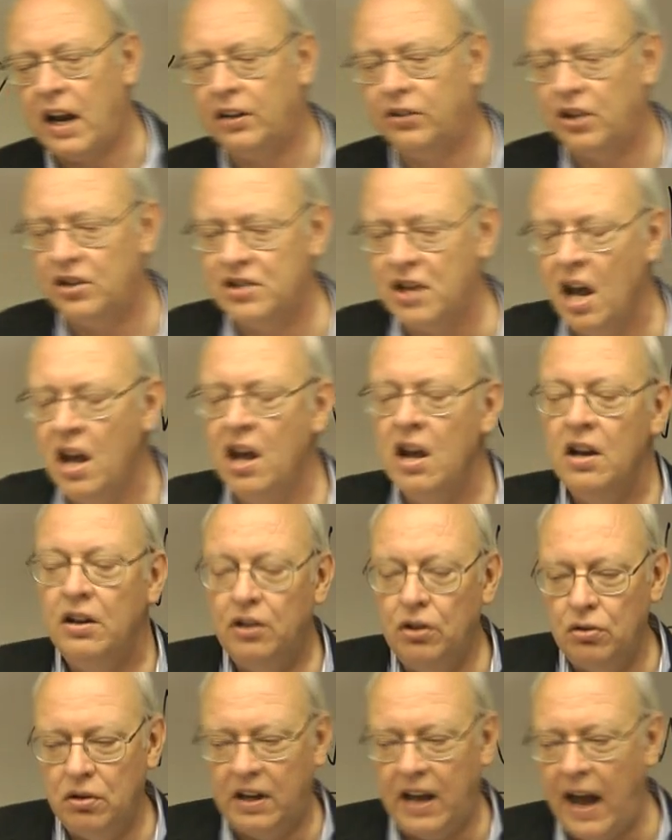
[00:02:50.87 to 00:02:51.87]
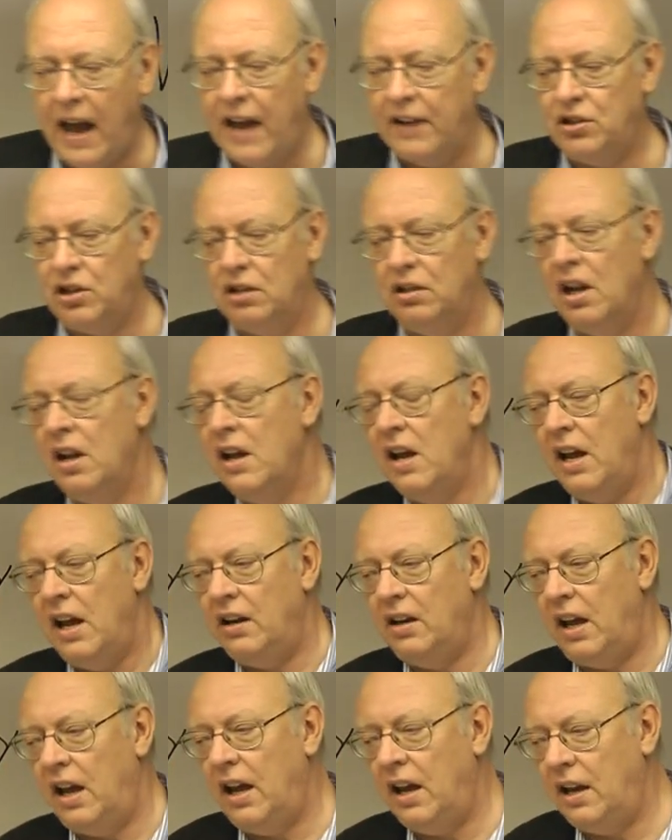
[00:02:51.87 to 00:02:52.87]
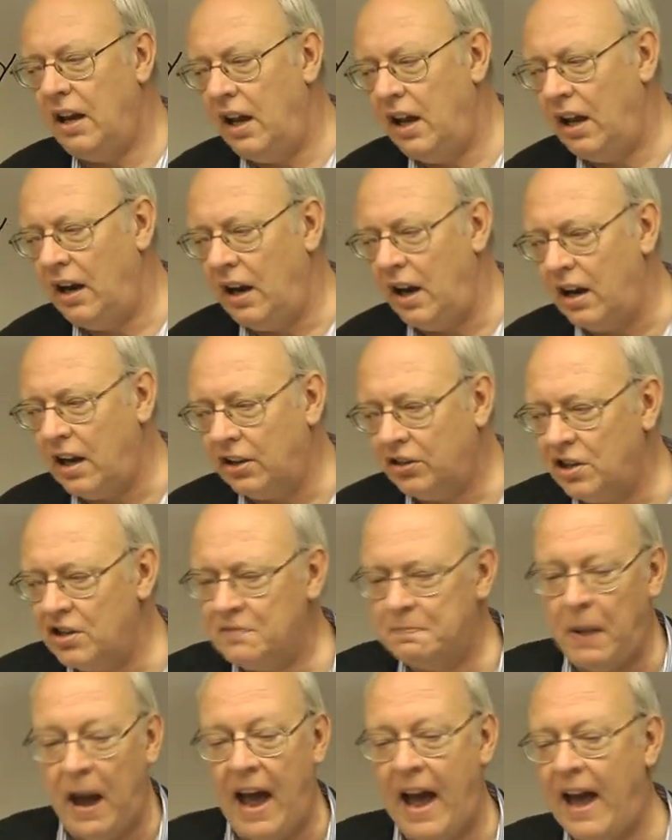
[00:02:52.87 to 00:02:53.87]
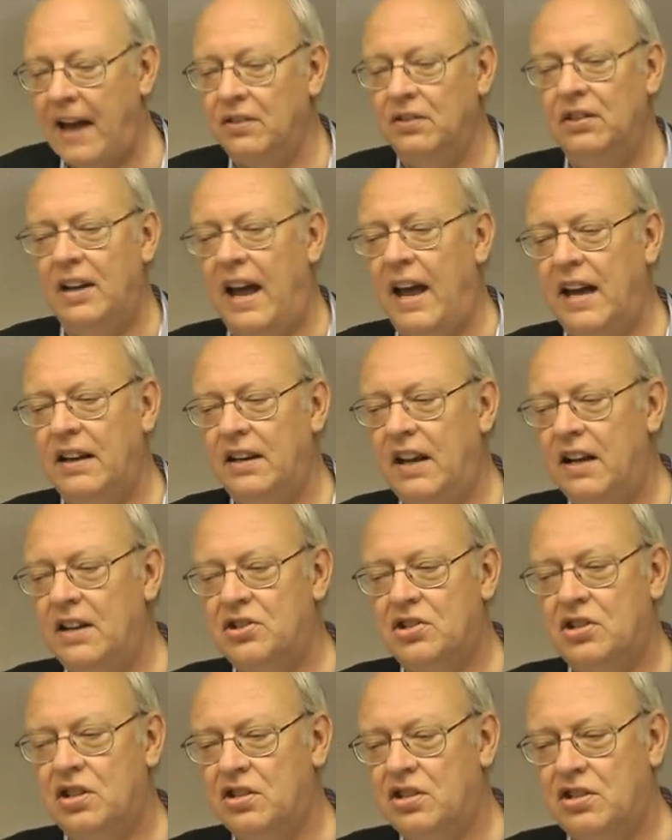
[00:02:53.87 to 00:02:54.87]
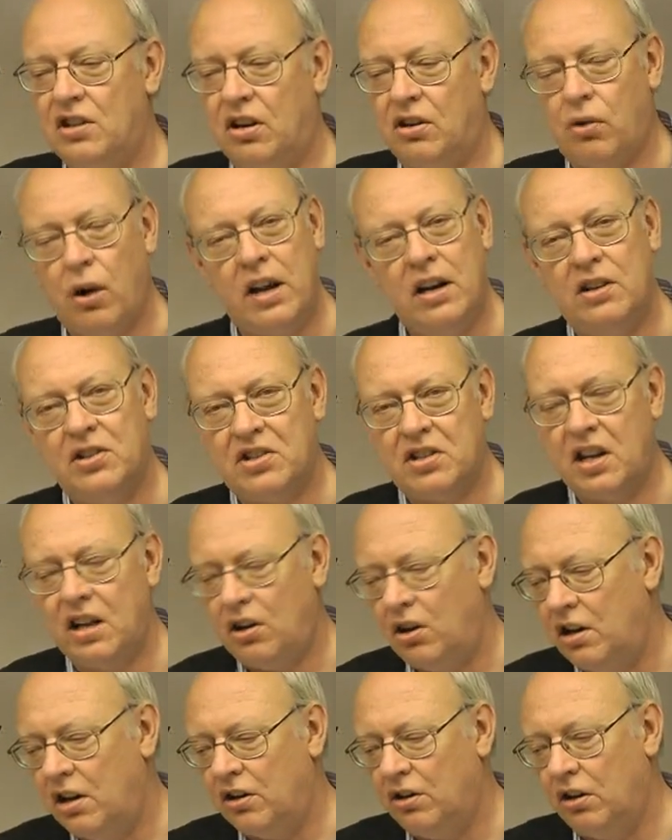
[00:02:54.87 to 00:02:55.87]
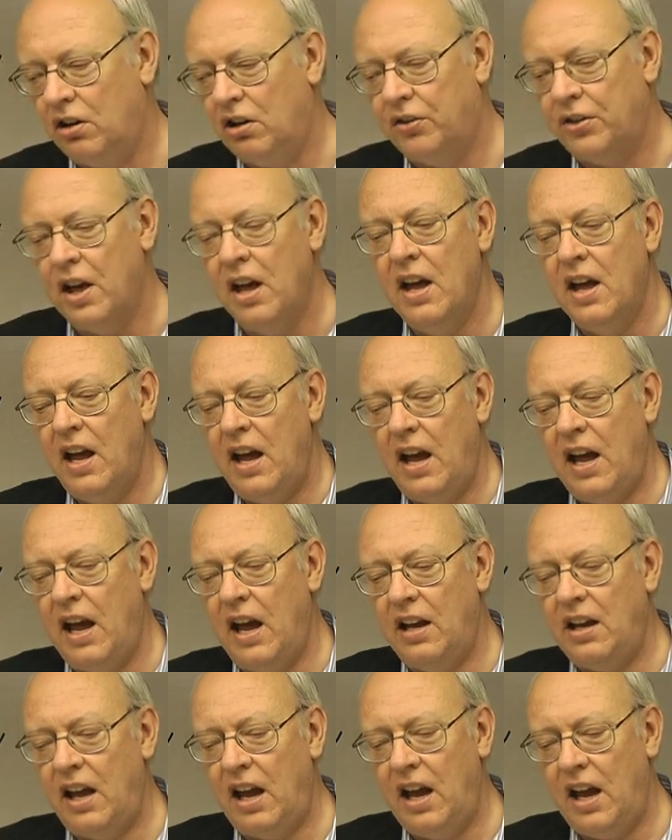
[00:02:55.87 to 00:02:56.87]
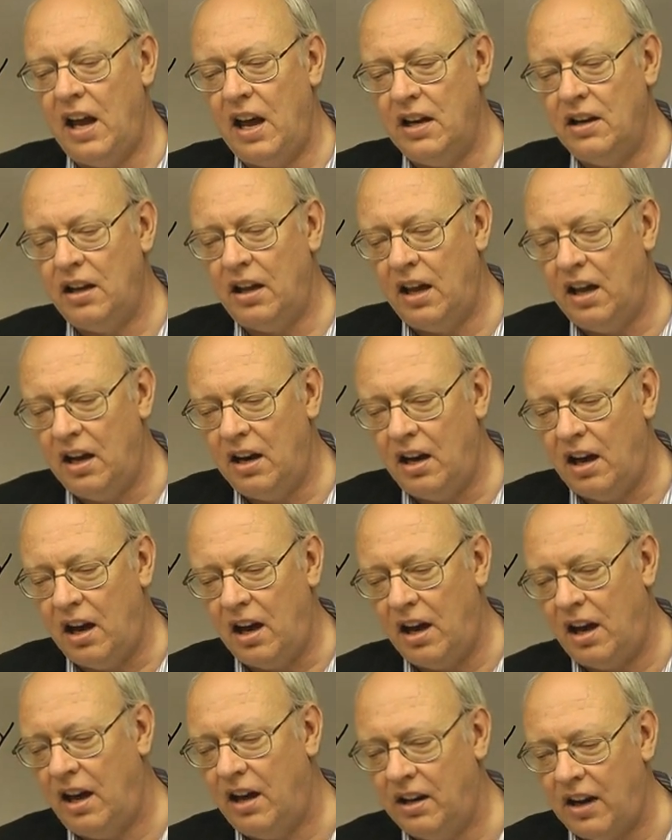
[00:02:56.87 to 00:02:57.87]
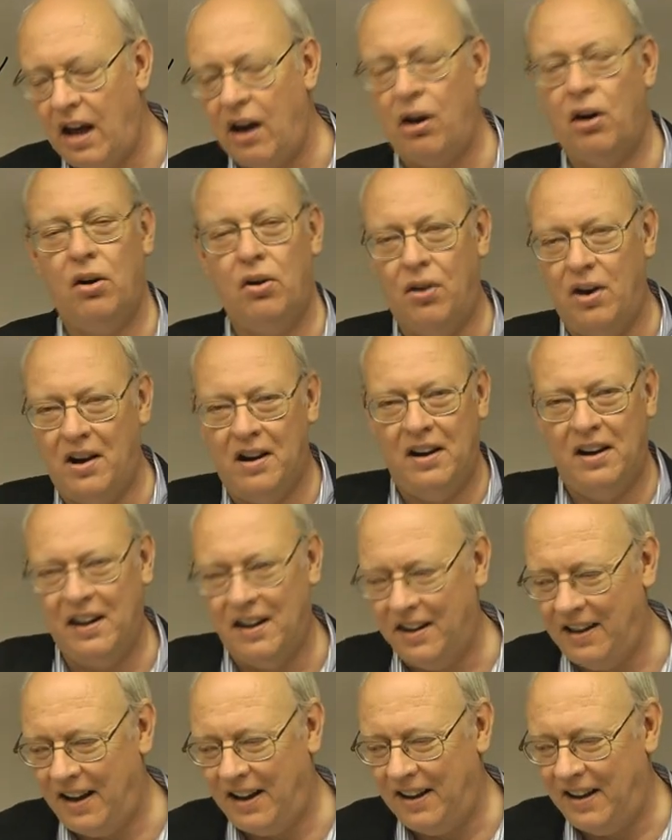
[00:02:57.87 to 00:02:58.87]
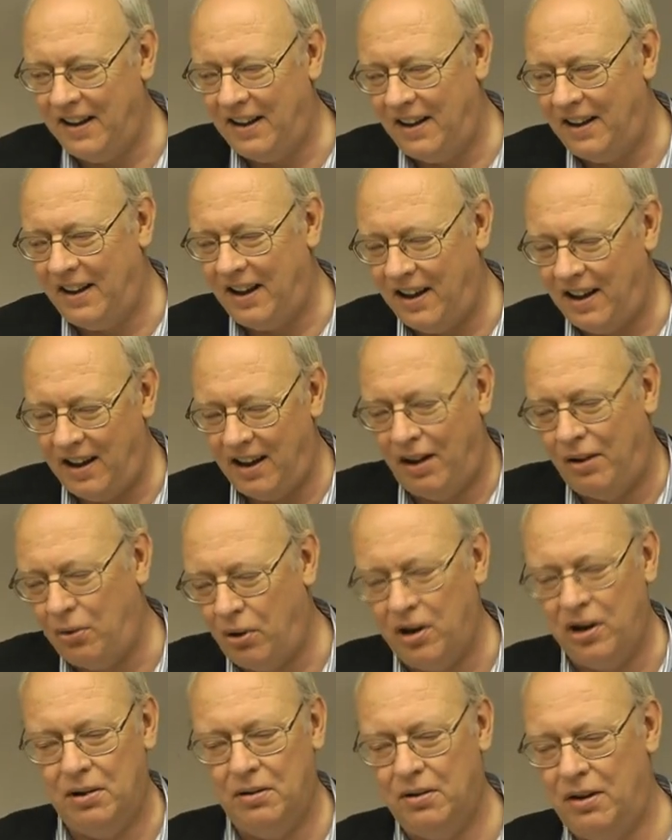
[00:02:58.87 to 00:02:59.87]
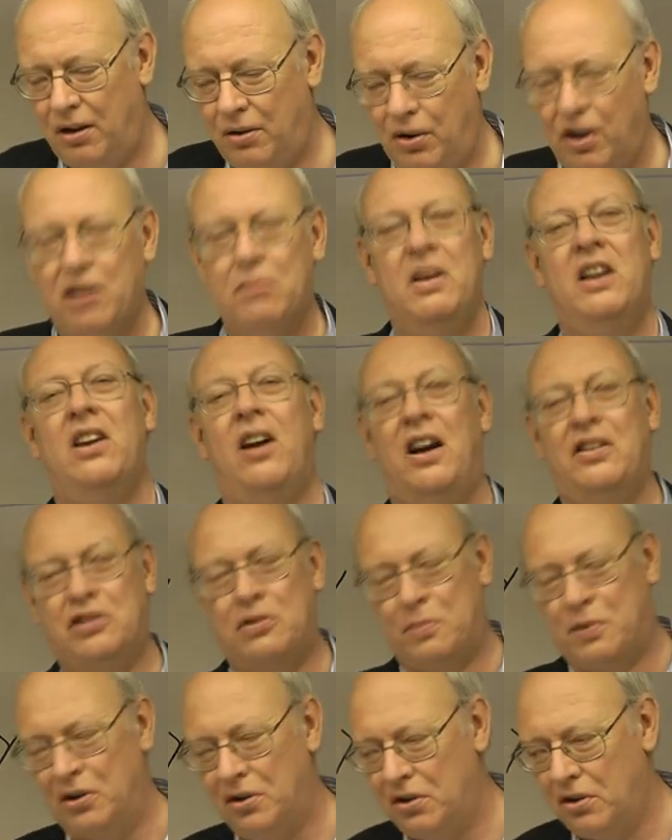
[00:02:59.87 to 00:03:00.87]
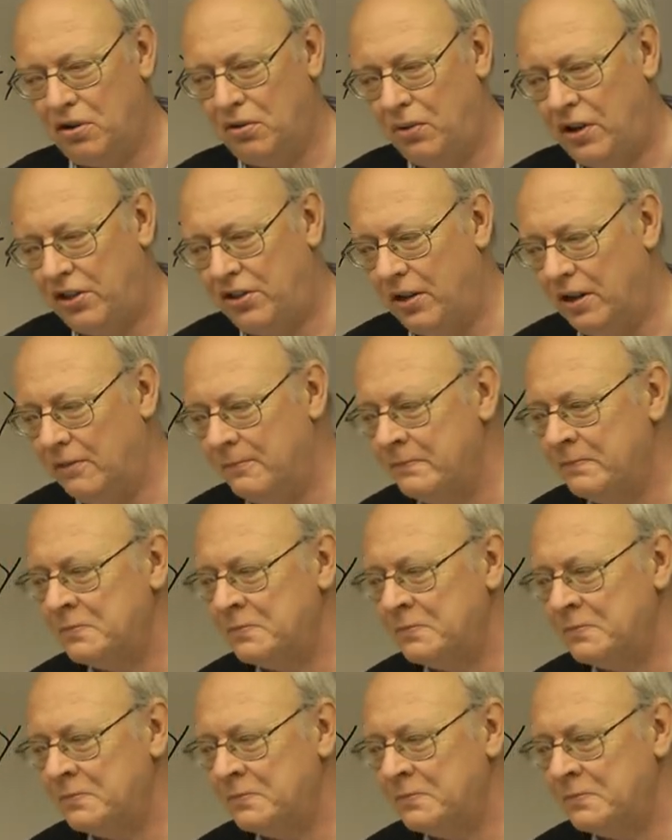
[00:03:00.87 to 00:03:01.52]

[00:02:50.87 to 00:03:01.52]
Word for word: got this new gadget and, and, and I got this patent and it's just the greatest thing on earth and, and, and, I, and now uh, I, I want to I wanna be an entrepreneur with it.